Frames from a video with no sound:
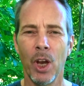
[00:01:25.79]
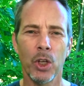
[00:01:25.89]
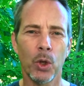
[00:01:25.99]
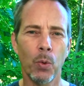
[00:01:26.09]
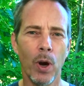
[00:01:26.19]

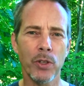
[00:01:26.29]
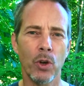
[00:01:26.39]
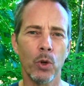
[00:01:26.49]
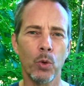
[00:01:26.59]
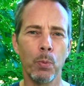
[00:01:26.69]
Your quads
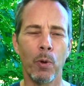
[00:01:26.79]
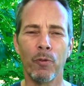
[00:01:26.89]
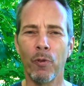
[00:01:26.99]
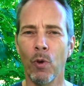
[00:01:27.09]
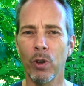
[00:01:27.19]
are a group of
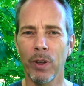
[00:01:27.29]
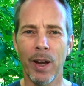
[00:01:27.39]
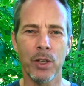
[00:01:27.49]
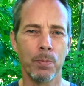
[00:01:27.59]
4 large